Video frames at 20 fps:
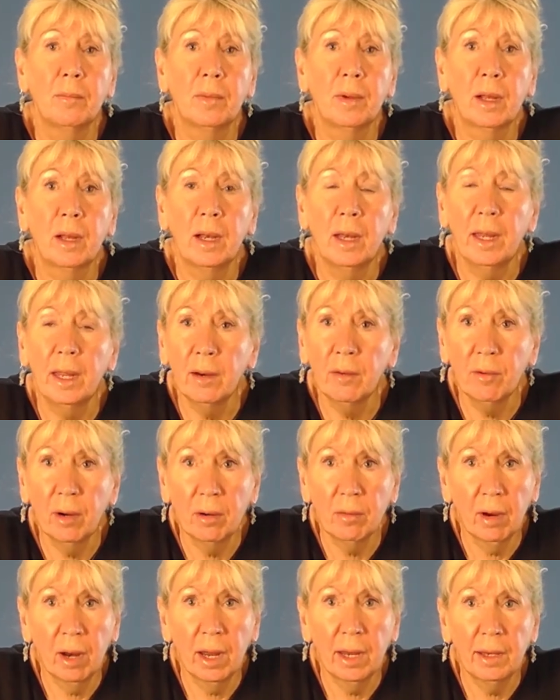
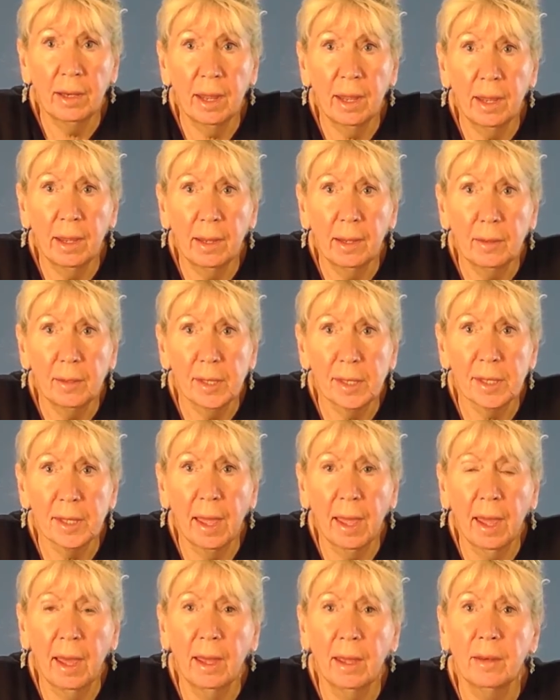clearer rein aids
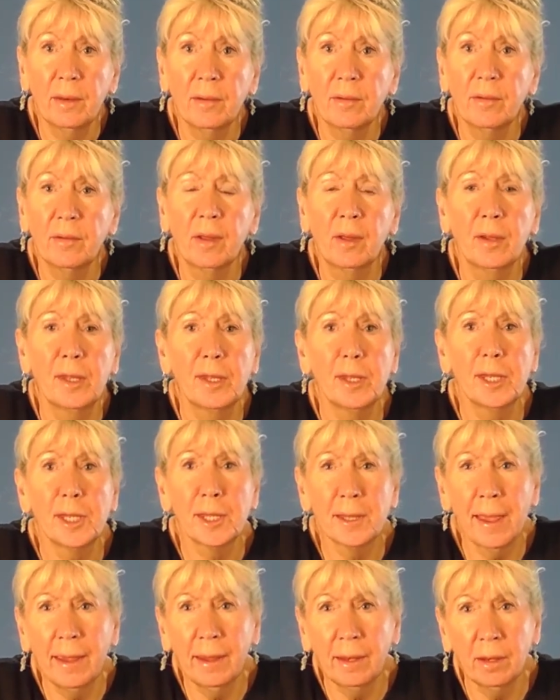and a
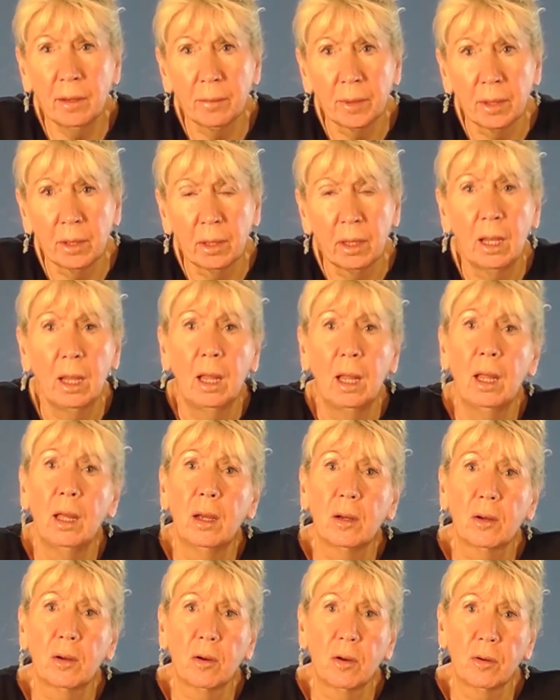sustainable
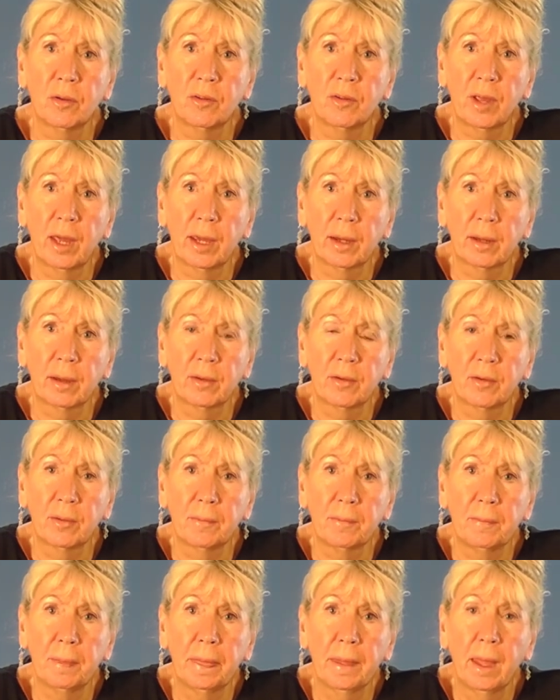contact.
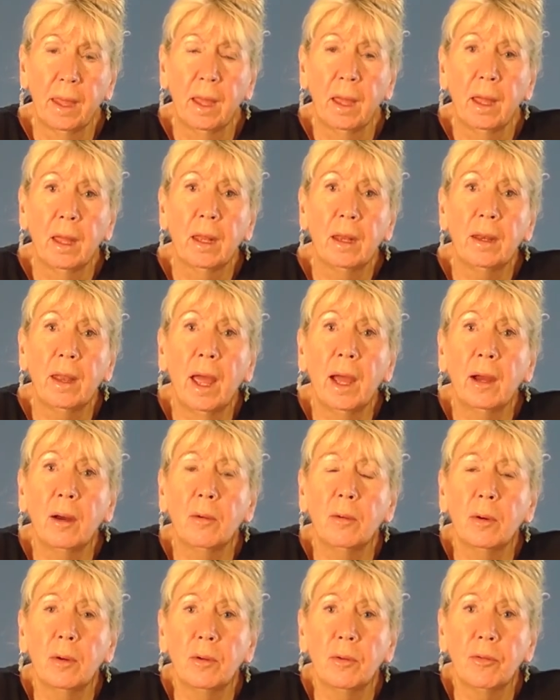
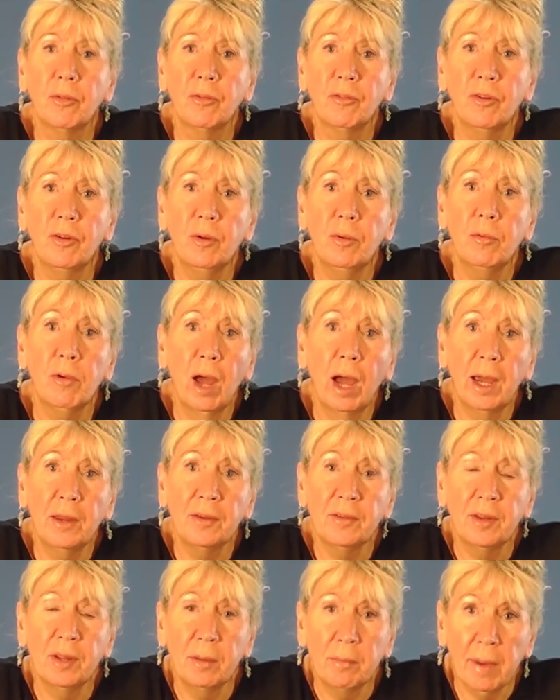Now, through
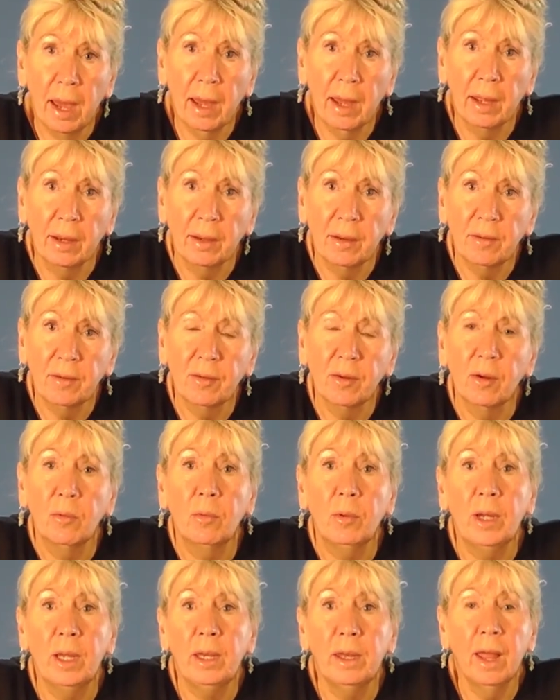rider demand,
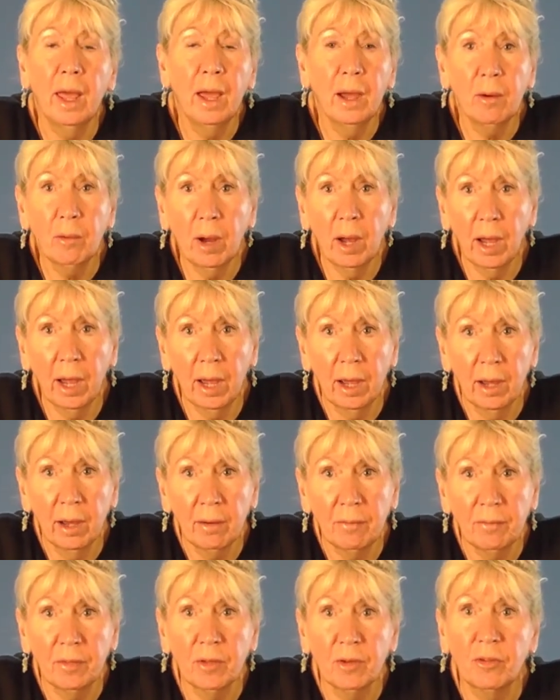we now
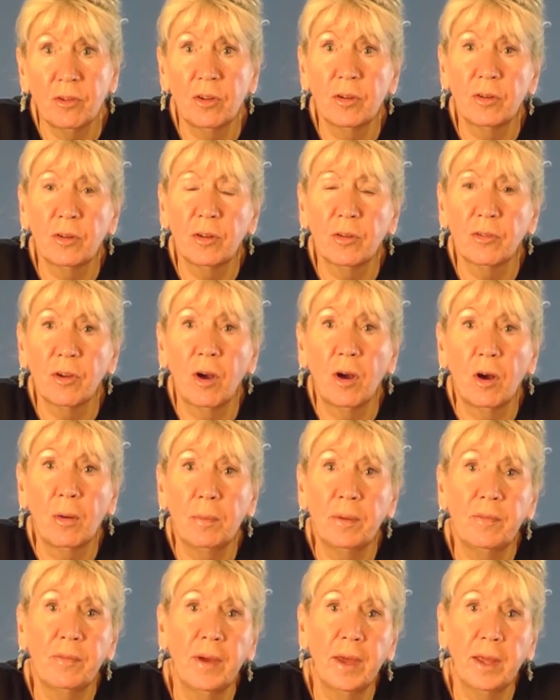have the turtle
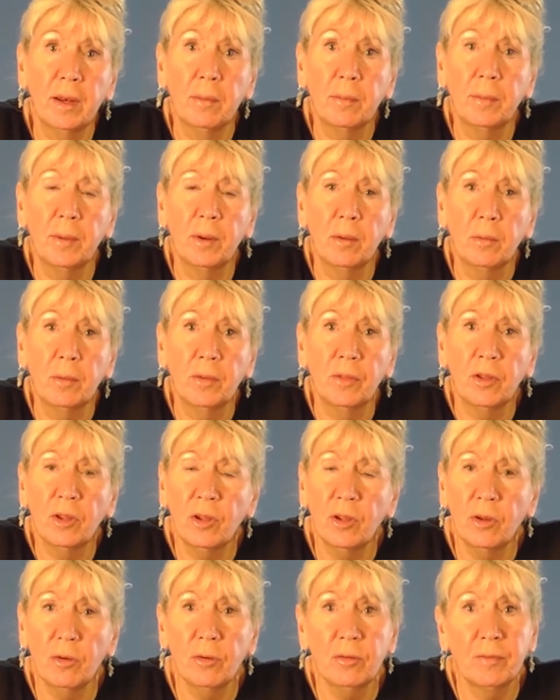top available with a
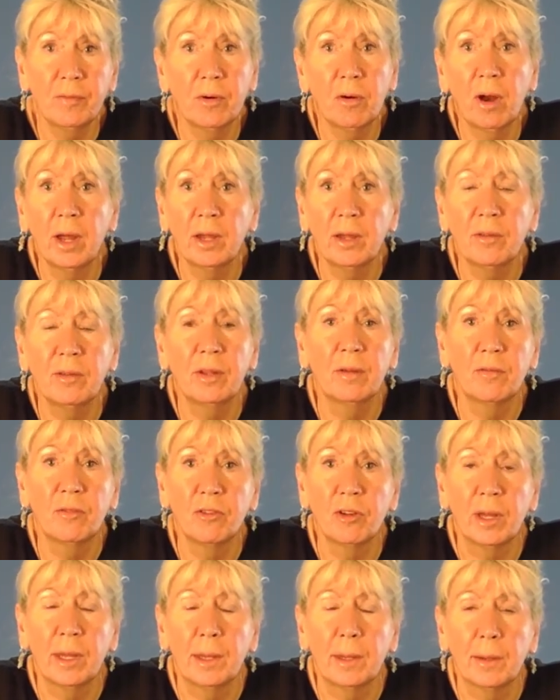huge variety of
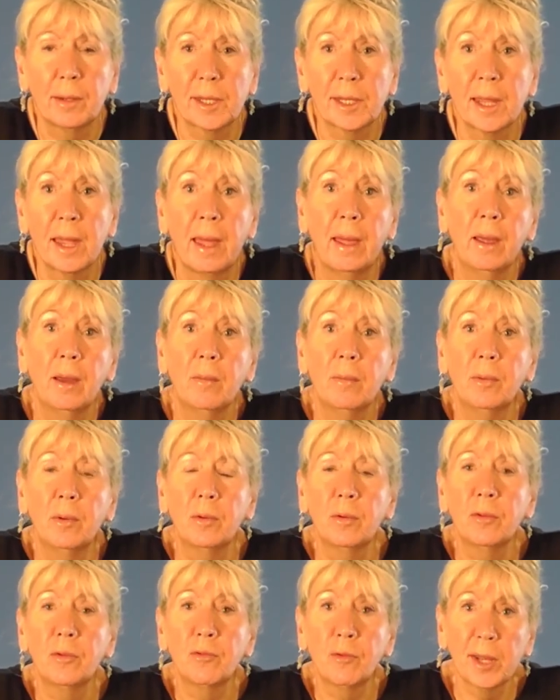cheeks,
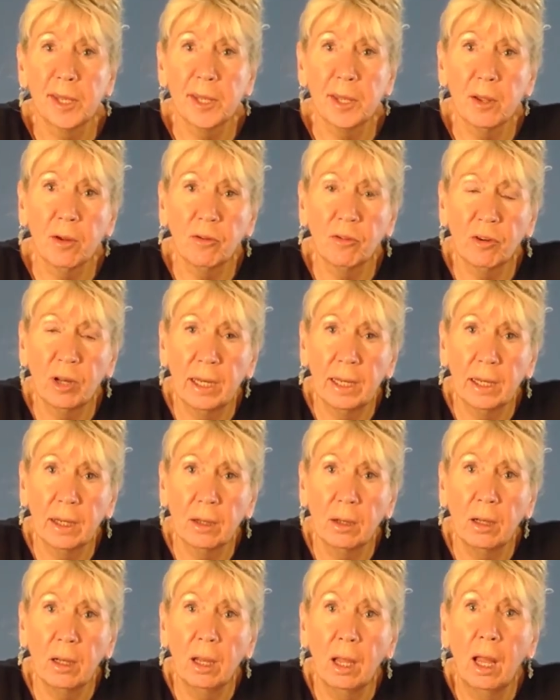both dressage
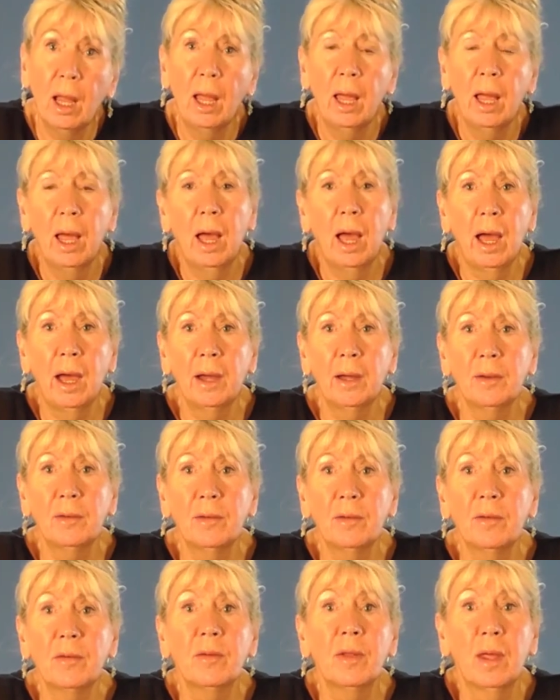legal
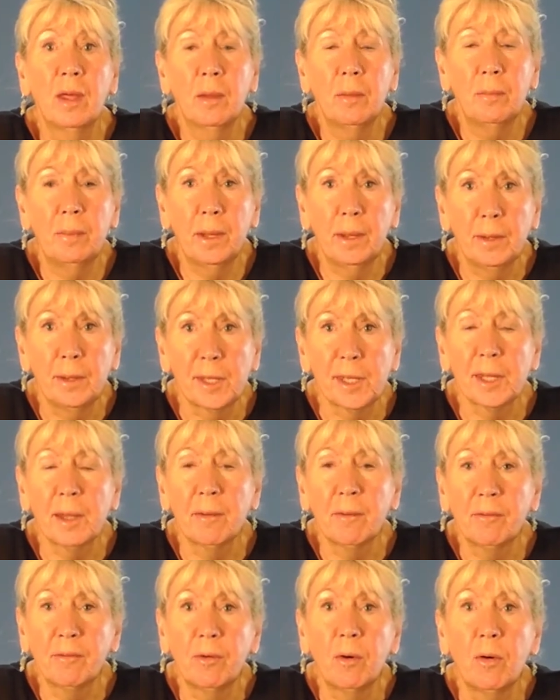and bits
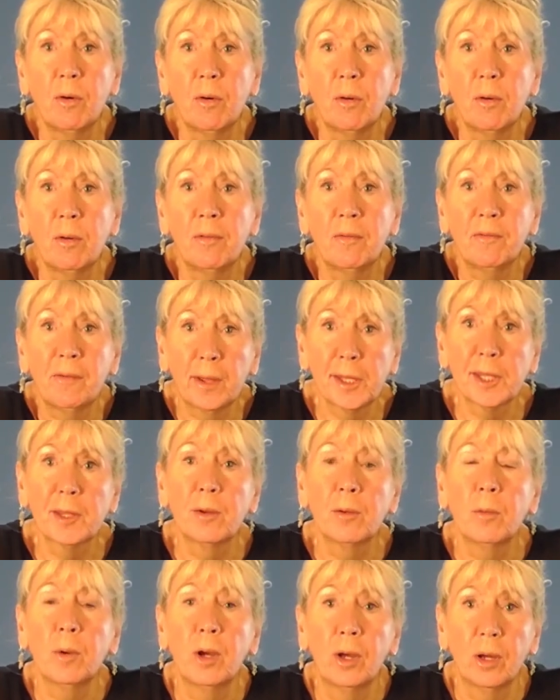for
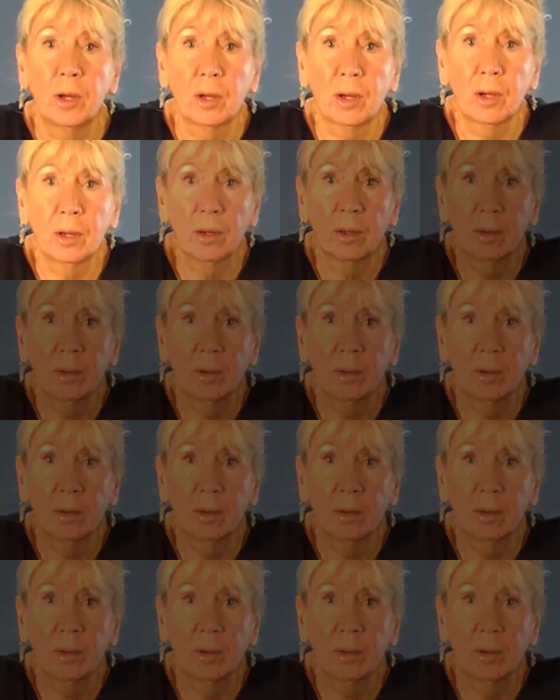faster work.